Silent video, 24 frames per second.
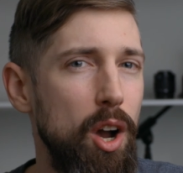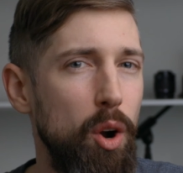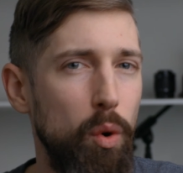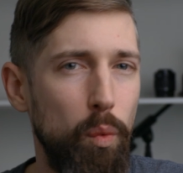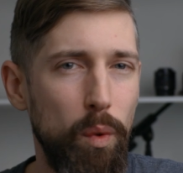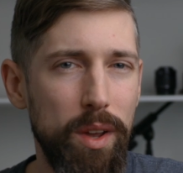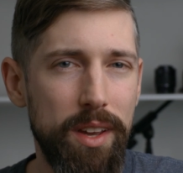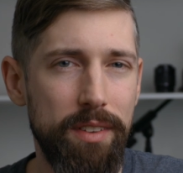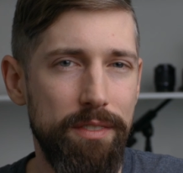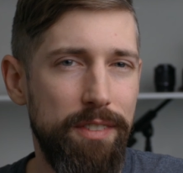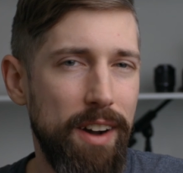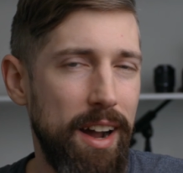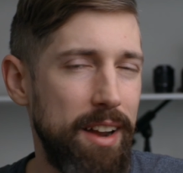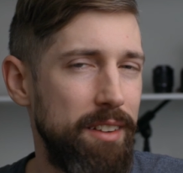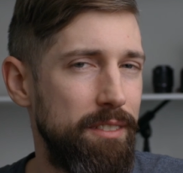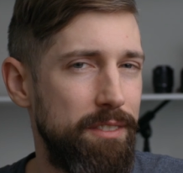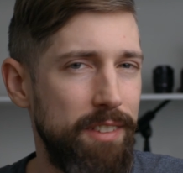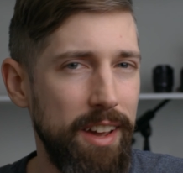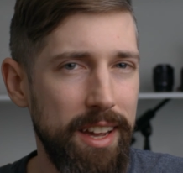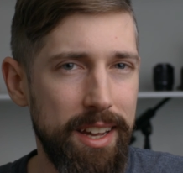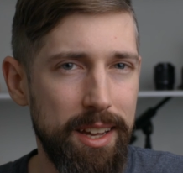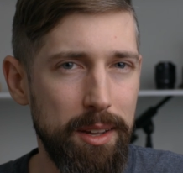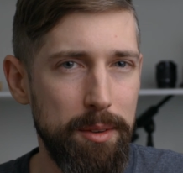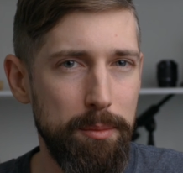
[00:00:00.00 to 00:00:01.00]
We can find
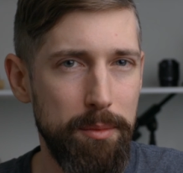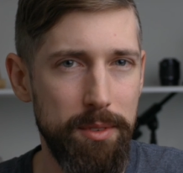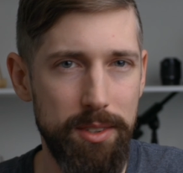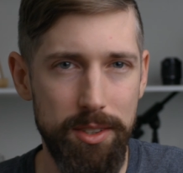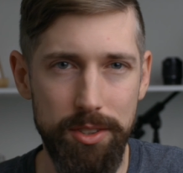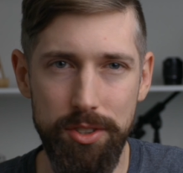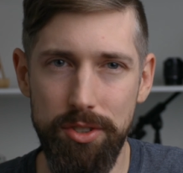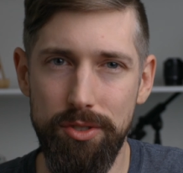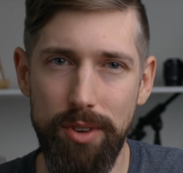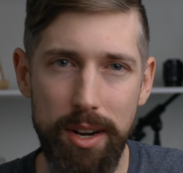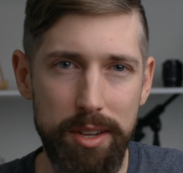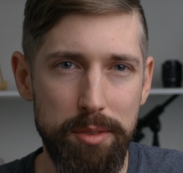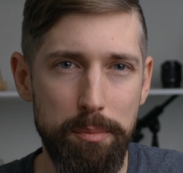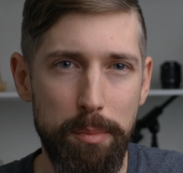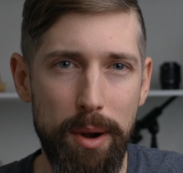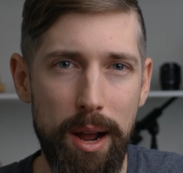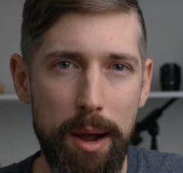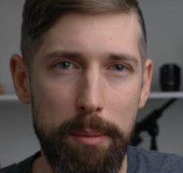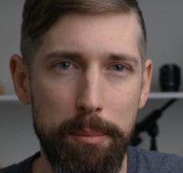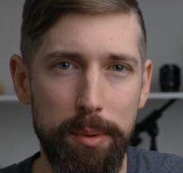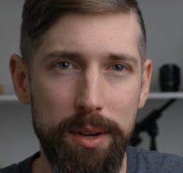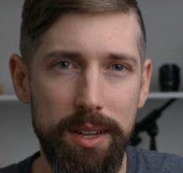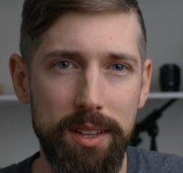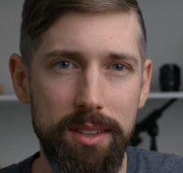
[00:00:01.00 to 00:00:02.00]
vacant, distressed
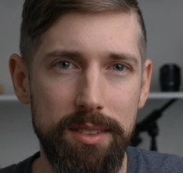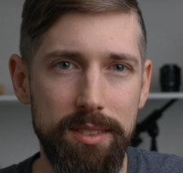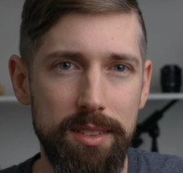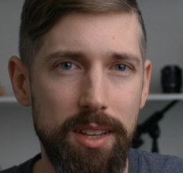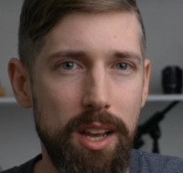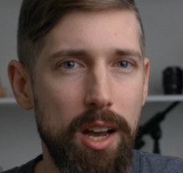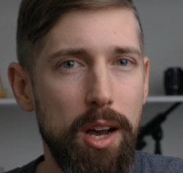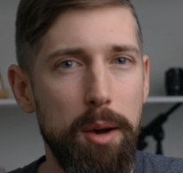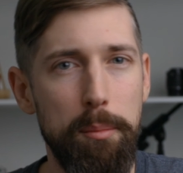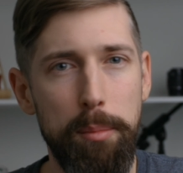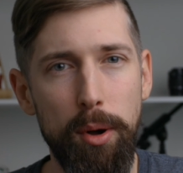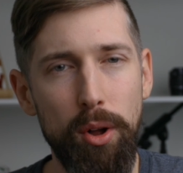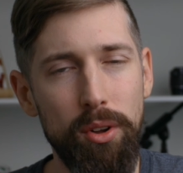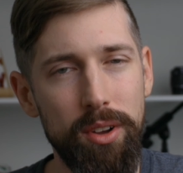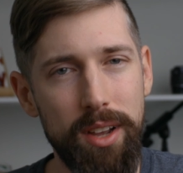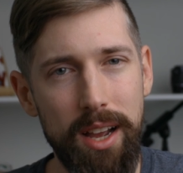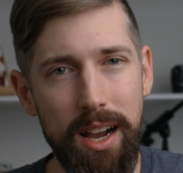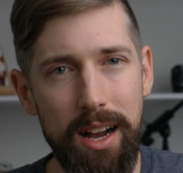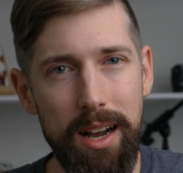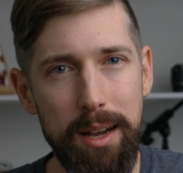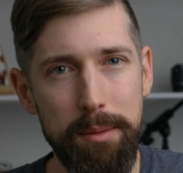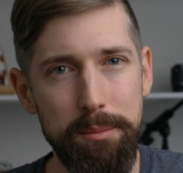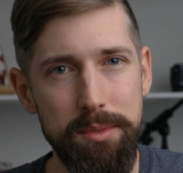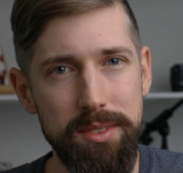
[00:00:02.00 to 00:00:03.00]
properties, pull
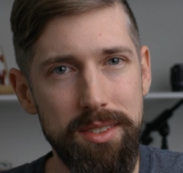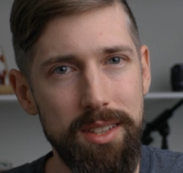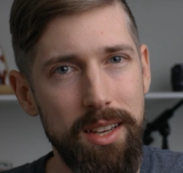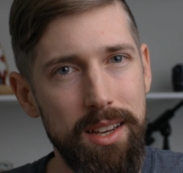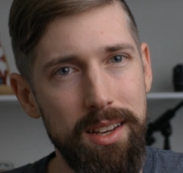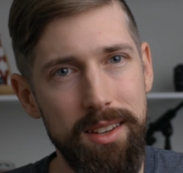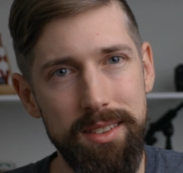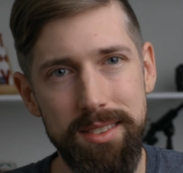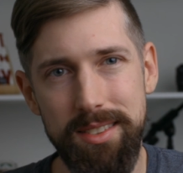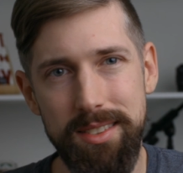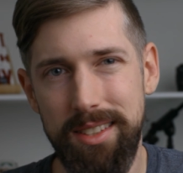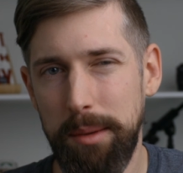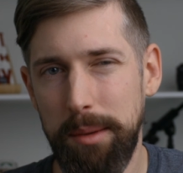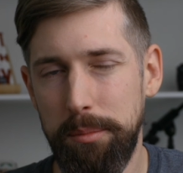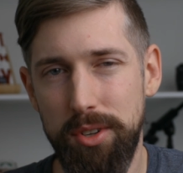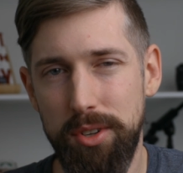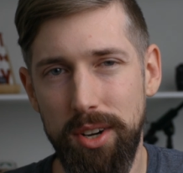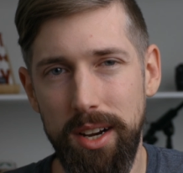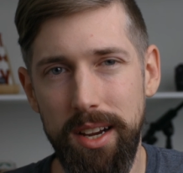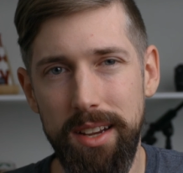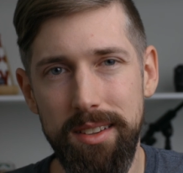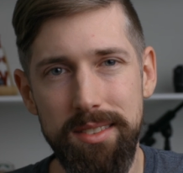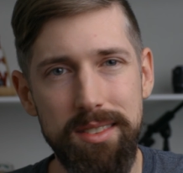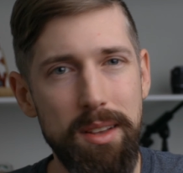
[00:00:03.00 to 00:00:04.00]
comps, skip
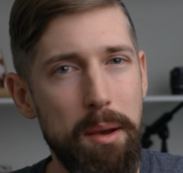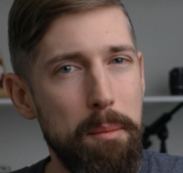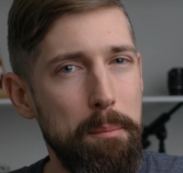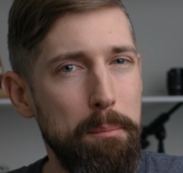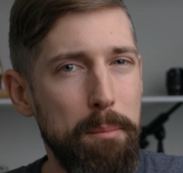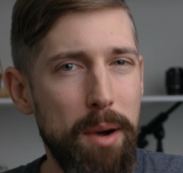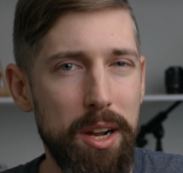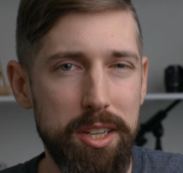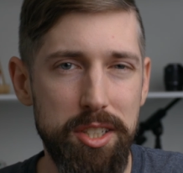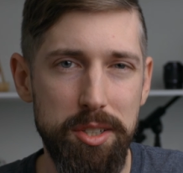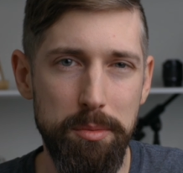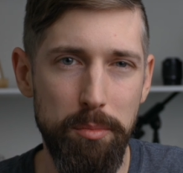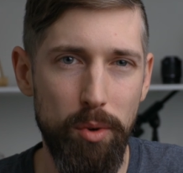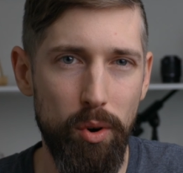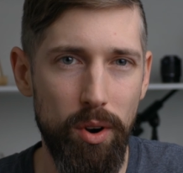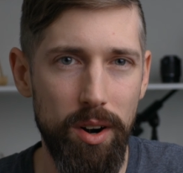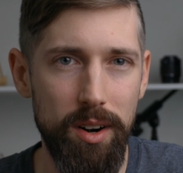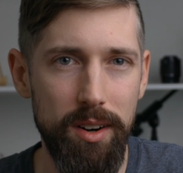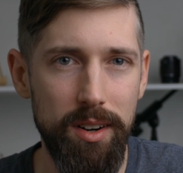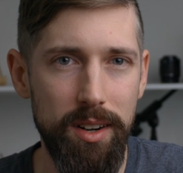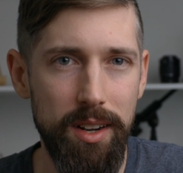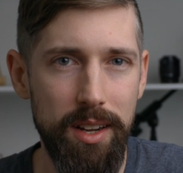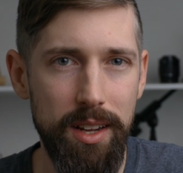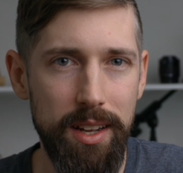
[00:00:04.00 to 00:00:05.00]
trace, much more.
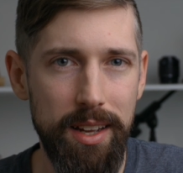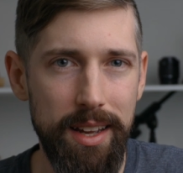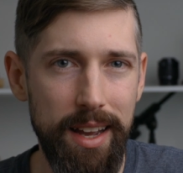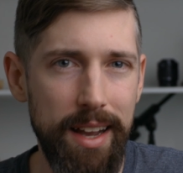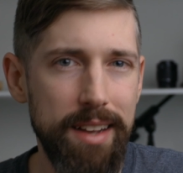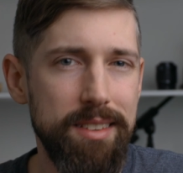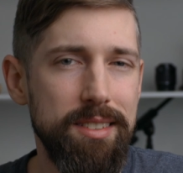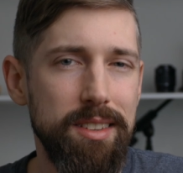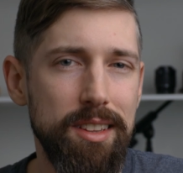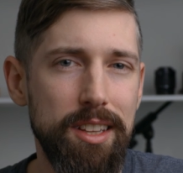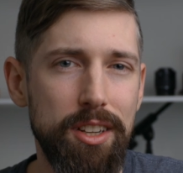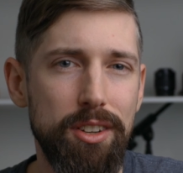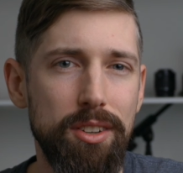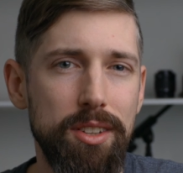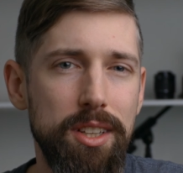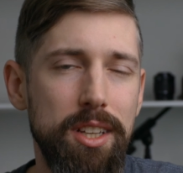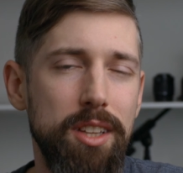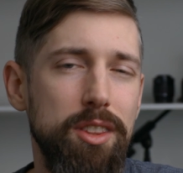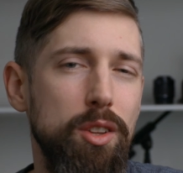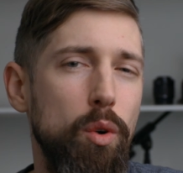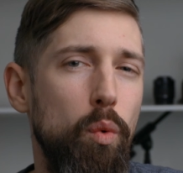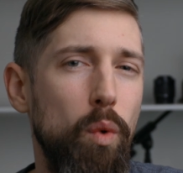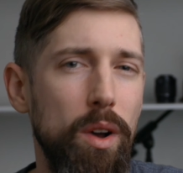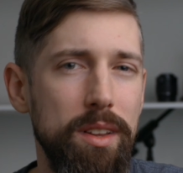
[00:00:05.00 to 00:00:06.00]
It's literally
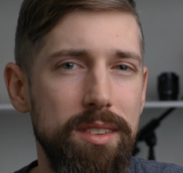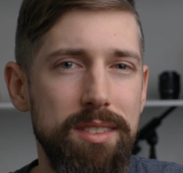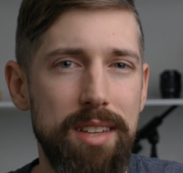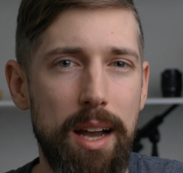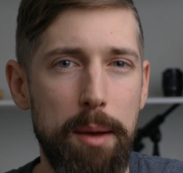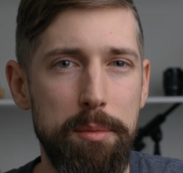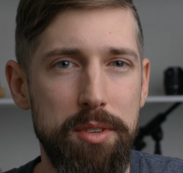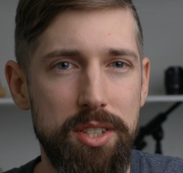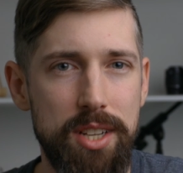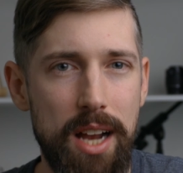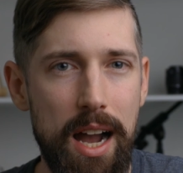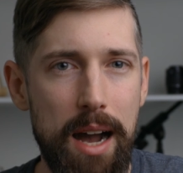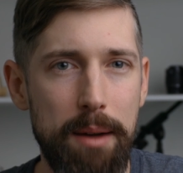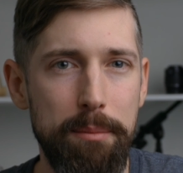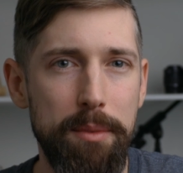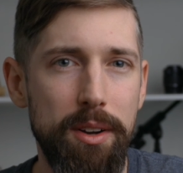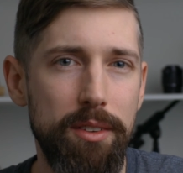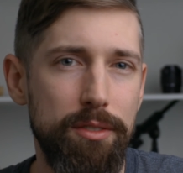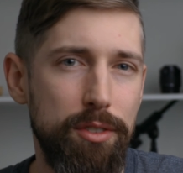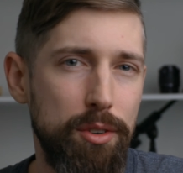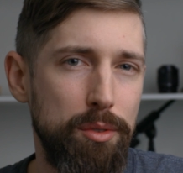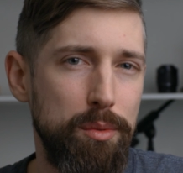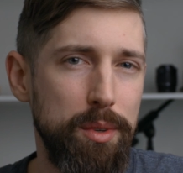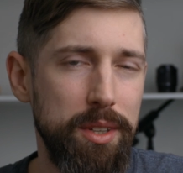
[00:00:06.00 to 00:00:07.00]
the one stop shop
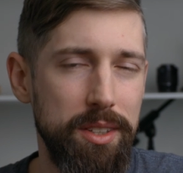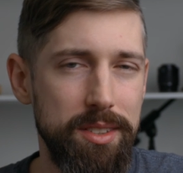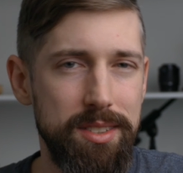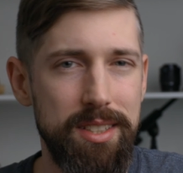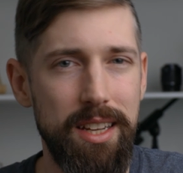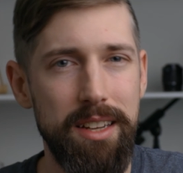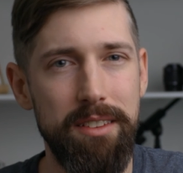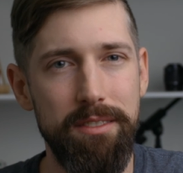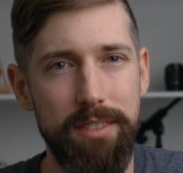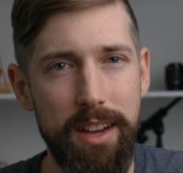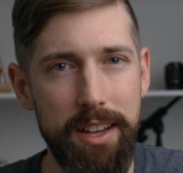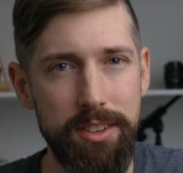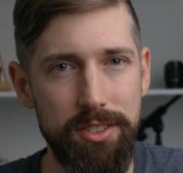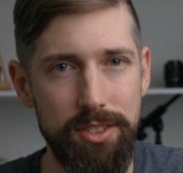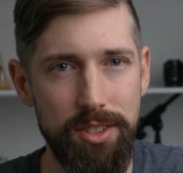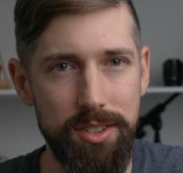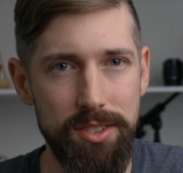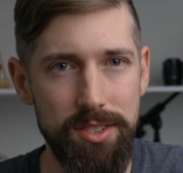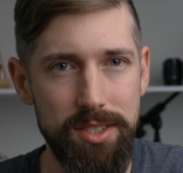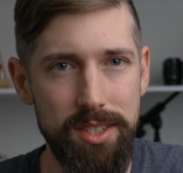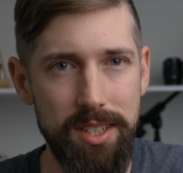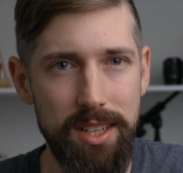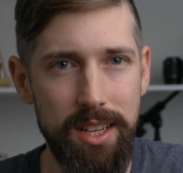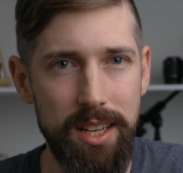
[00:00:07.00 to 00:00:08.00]
for real estate
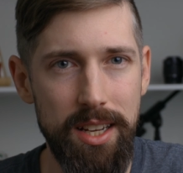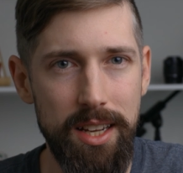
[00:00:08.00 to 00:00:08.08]
investors.